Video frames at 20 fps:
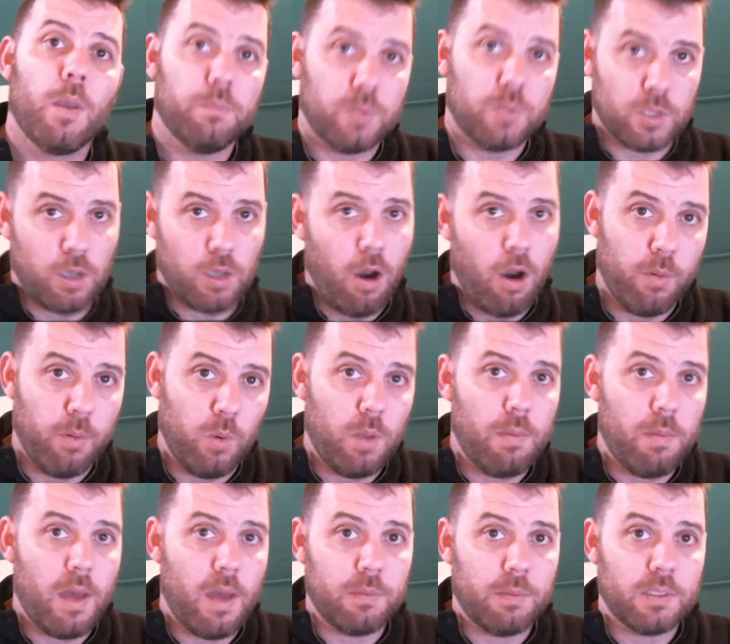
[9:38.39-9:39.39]
sorry, but we
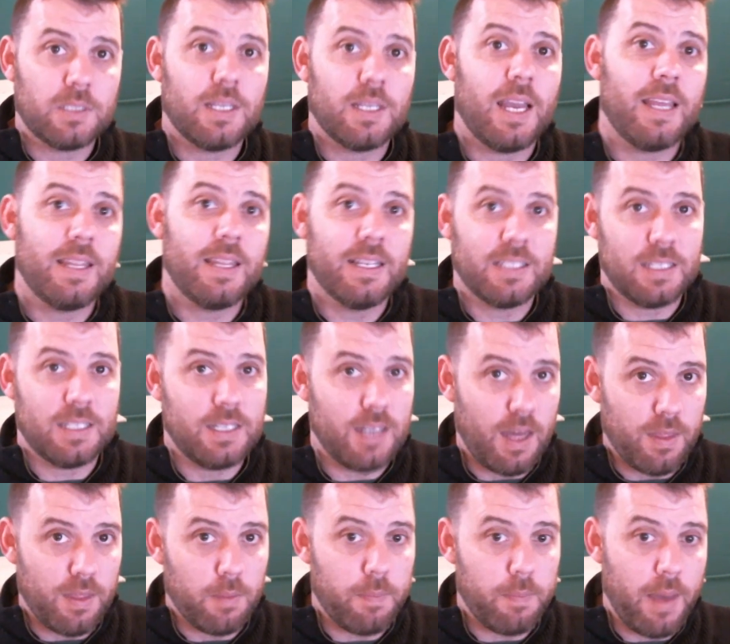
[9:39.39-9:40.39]
made a mistake. There's
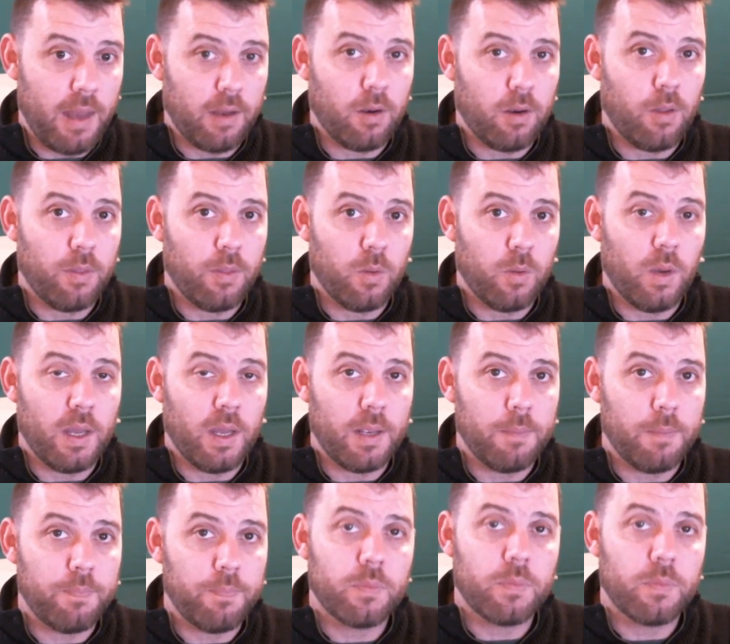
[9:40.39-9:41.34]
another ballot on the way.